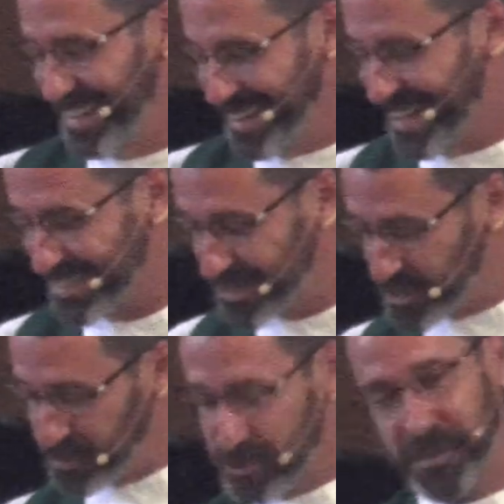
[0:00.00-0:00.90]
Yes, and
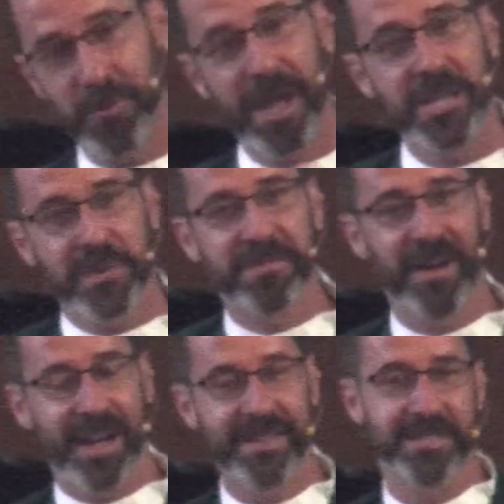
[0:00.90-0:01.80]
so the ways we
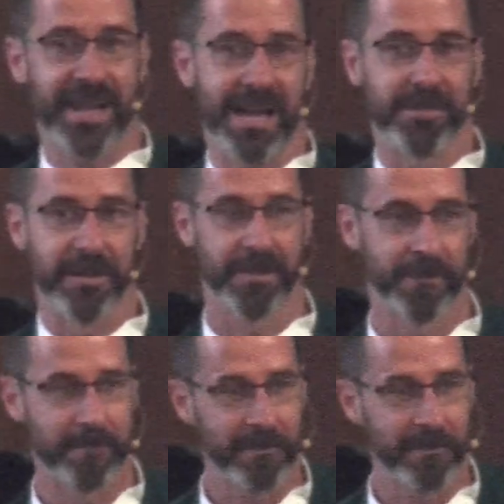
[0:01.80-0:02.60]
find Sabbath,